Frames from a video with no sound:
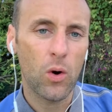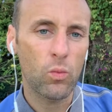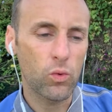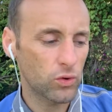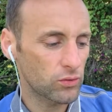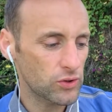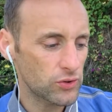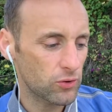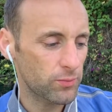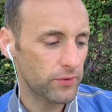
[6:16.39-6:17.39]

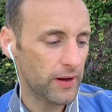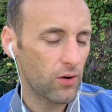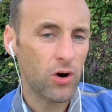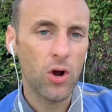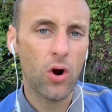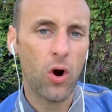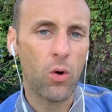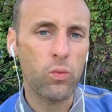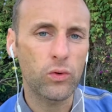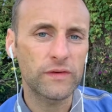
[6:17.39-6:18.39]
€100 per hour,
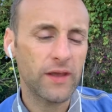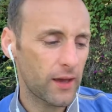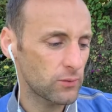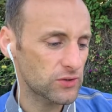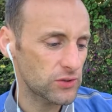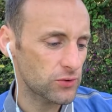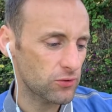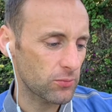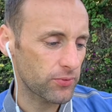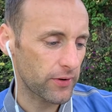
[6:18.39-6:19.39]
or
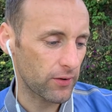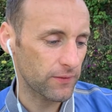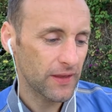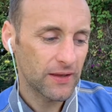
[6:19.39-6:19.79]
€1,000 per hour.